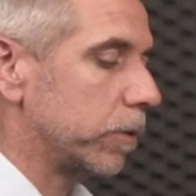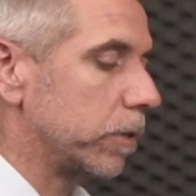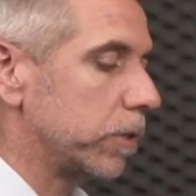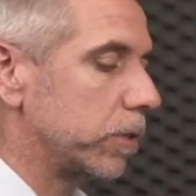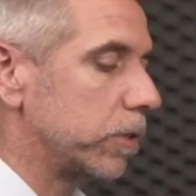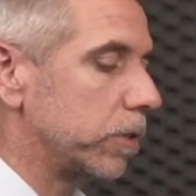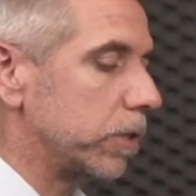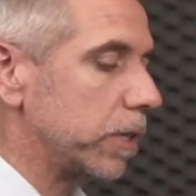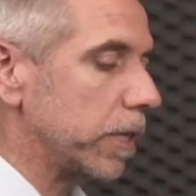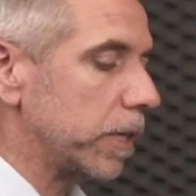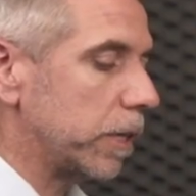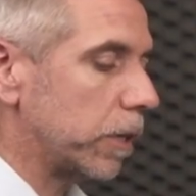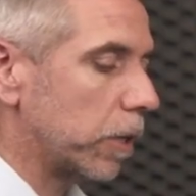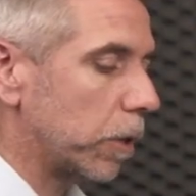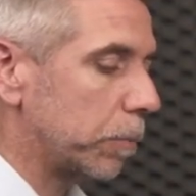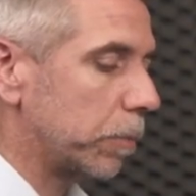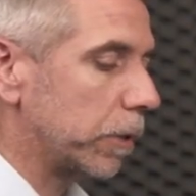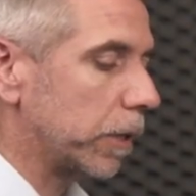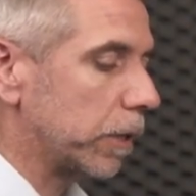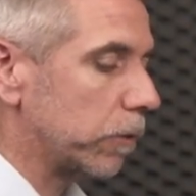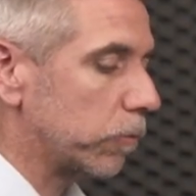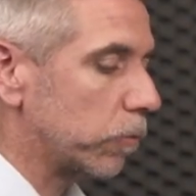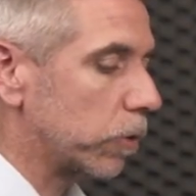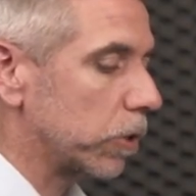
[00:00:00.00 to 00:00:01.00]
is
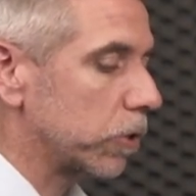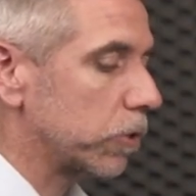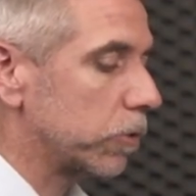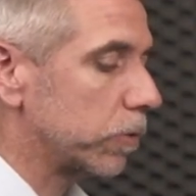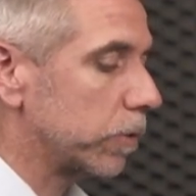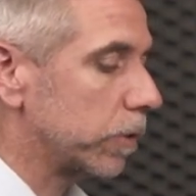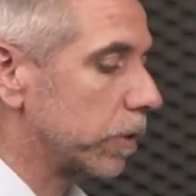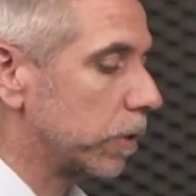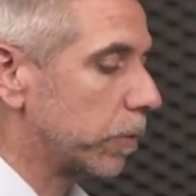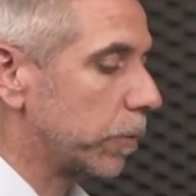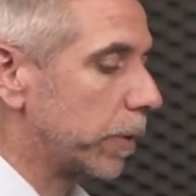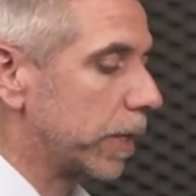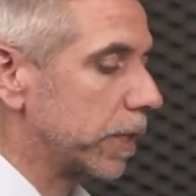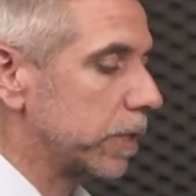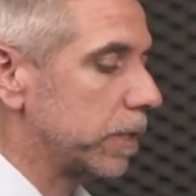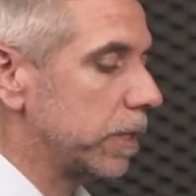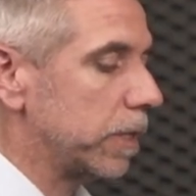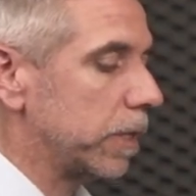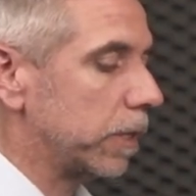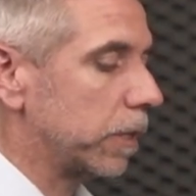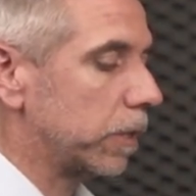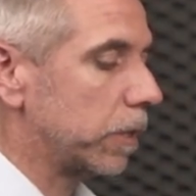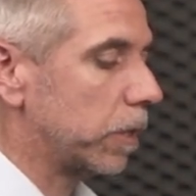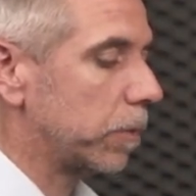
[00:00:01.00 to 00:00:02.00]
decoupling Russia and the West
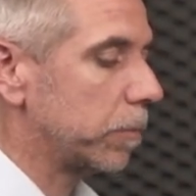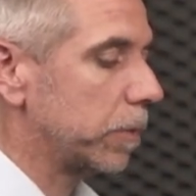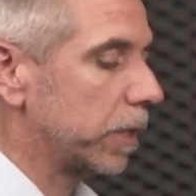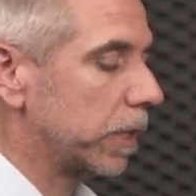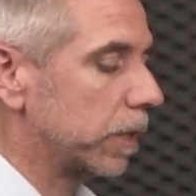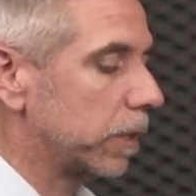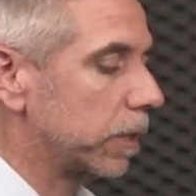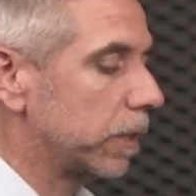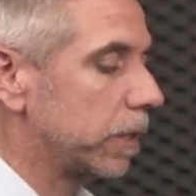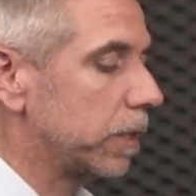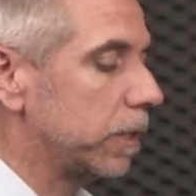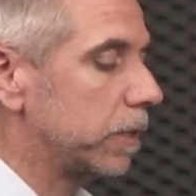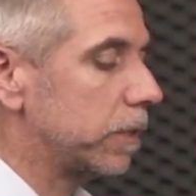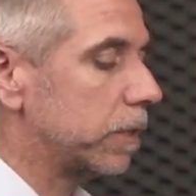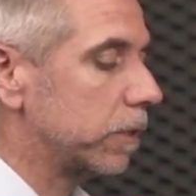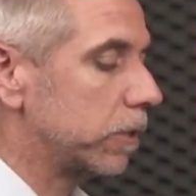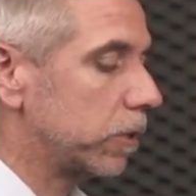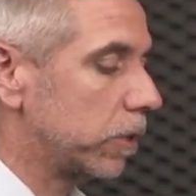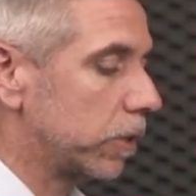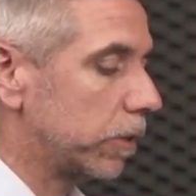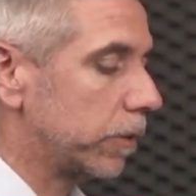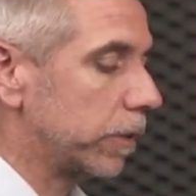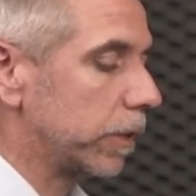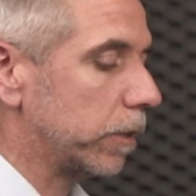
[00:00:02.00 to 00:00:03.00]
economically,
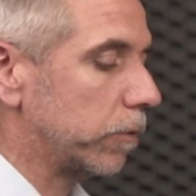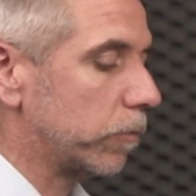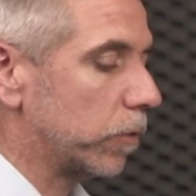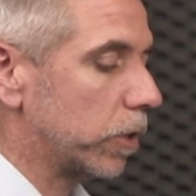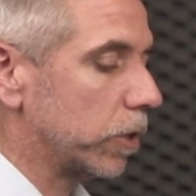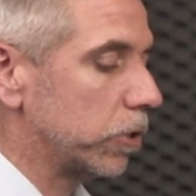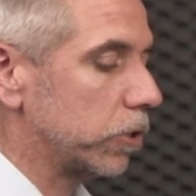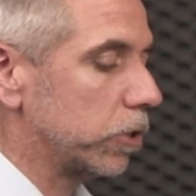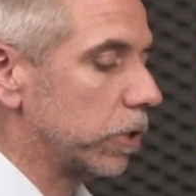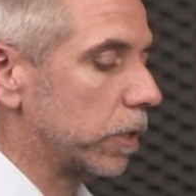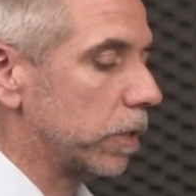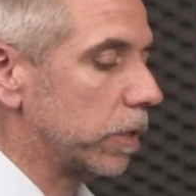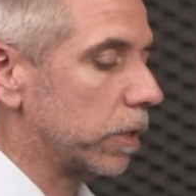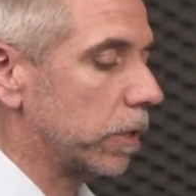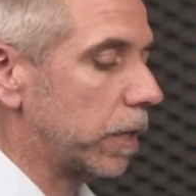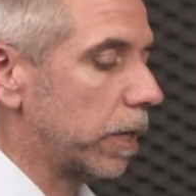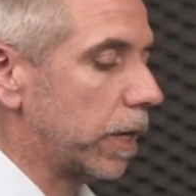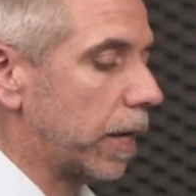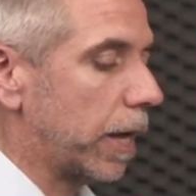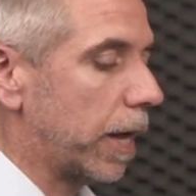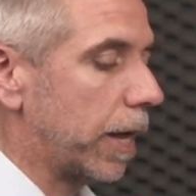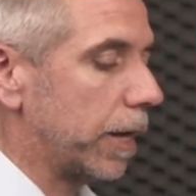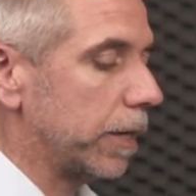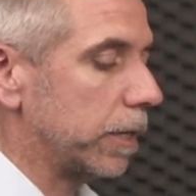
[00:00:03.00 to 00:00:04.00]
deterring Russia
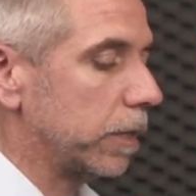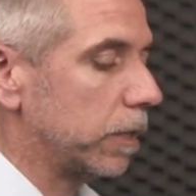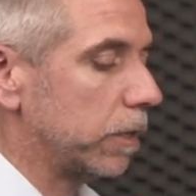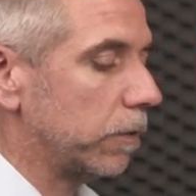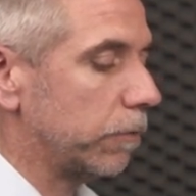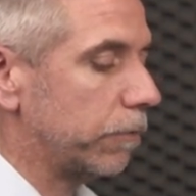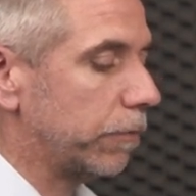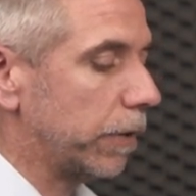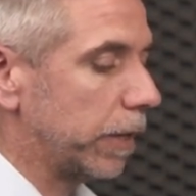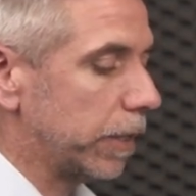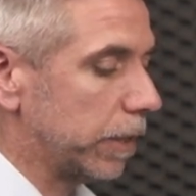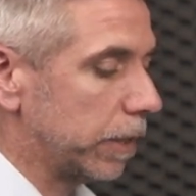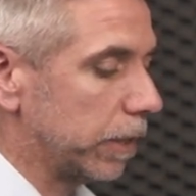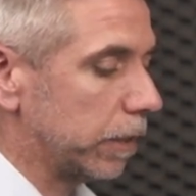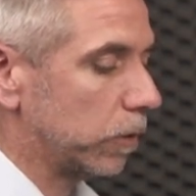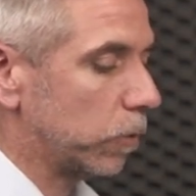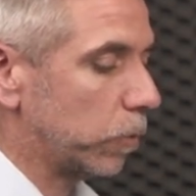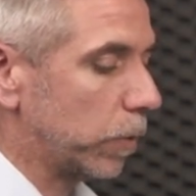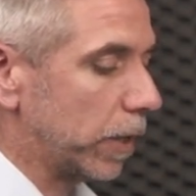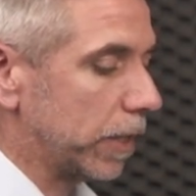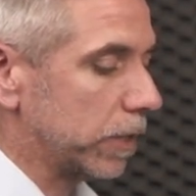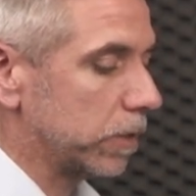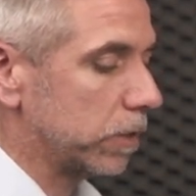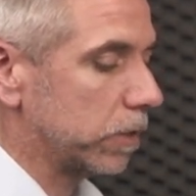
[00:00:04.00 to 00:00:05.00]
and defending the
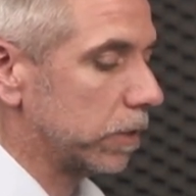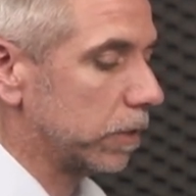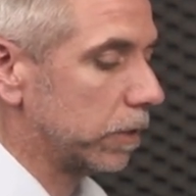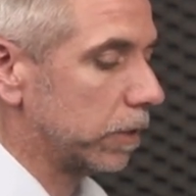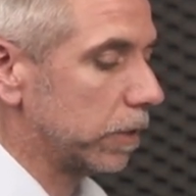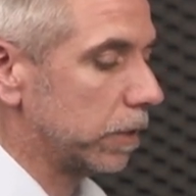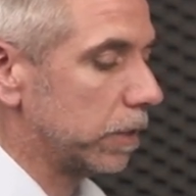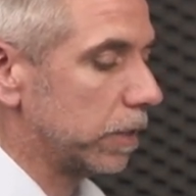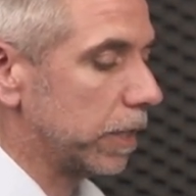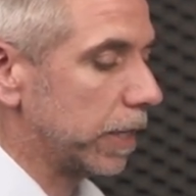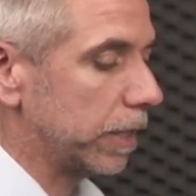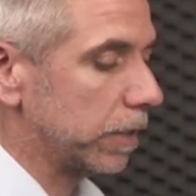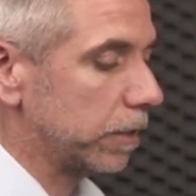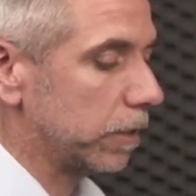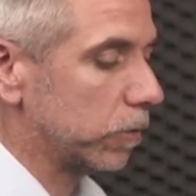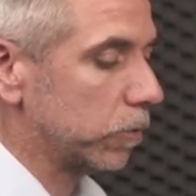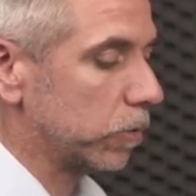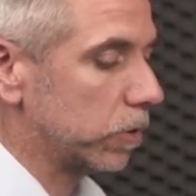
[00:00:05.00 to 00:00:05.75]
Western and NATO